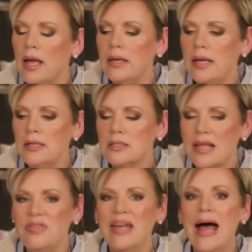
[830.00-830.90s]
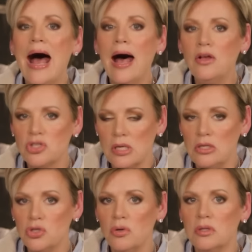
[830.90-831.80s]
And he said, then I'll see
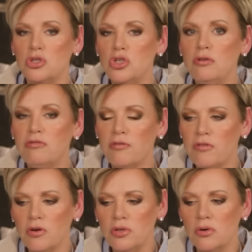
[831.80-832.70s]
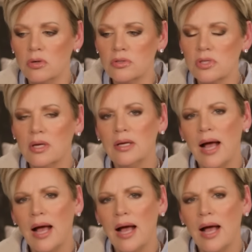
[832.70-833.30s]
to it that you fulfill yours.